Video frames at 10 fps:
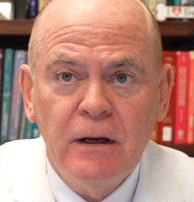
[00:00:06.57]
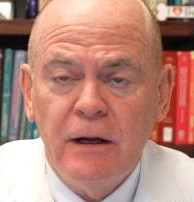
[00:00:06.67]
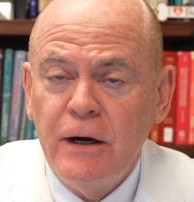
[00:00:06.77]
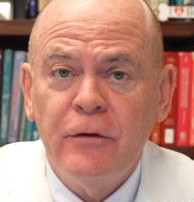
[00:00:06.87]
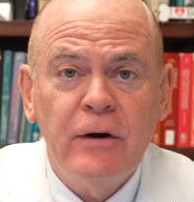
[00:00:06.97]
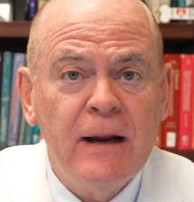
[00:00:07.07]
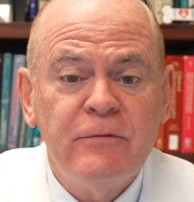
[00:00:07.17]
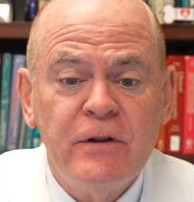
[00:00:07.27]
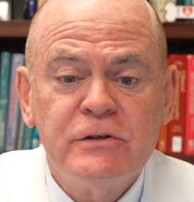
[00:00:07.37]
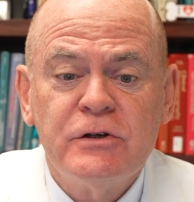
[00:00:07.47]
Another name
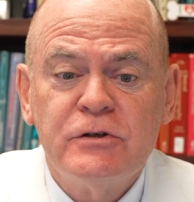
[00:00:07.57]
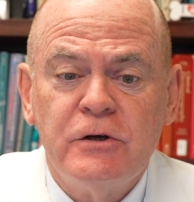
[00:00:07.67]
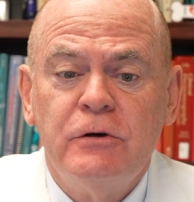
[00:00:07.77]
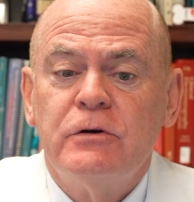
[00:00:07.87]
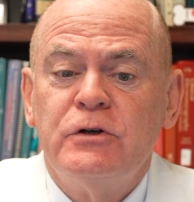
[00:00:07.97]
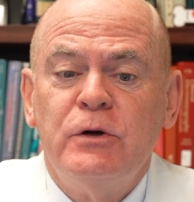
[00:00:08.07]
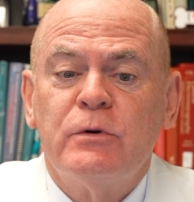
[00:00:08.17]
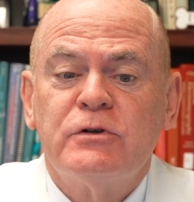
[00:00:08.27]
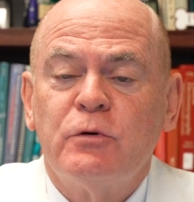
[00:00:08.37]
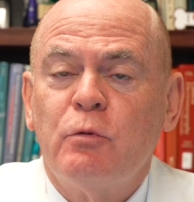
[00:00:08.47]
for this is pseudotumor
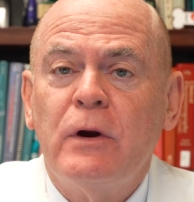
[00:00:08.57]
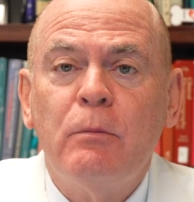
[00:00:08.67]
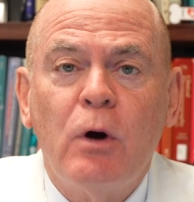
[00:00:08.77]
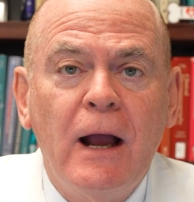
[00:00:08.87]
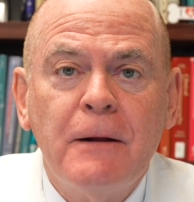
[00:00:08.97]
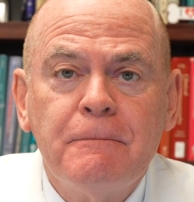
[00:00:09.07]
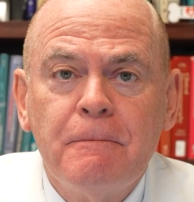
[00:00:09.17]
cerebri.